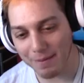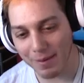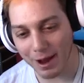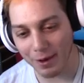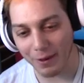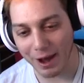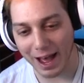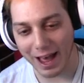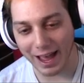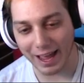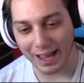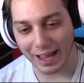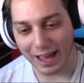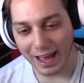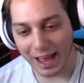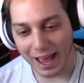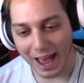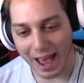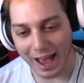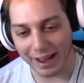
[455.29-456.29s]
on going. my way,
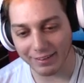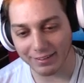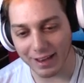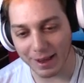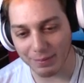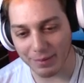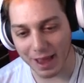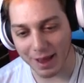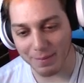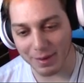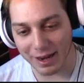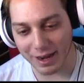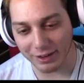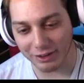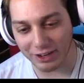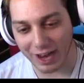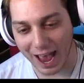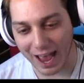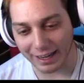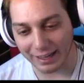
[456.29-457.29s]
except I'm in a
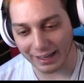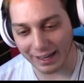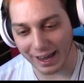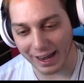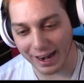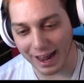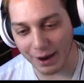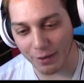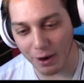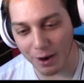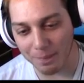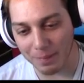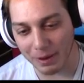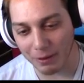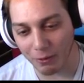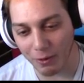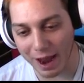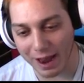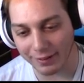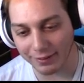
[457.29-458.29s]
jet, and I won't
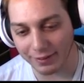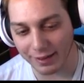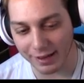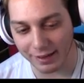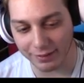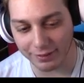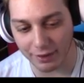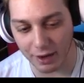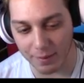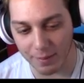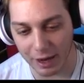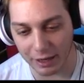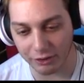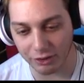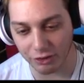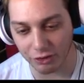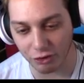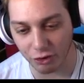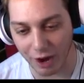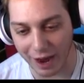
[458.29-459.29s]
what? be racing so
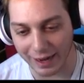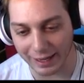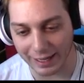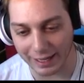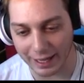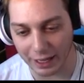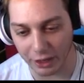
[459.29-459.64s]
much as trying to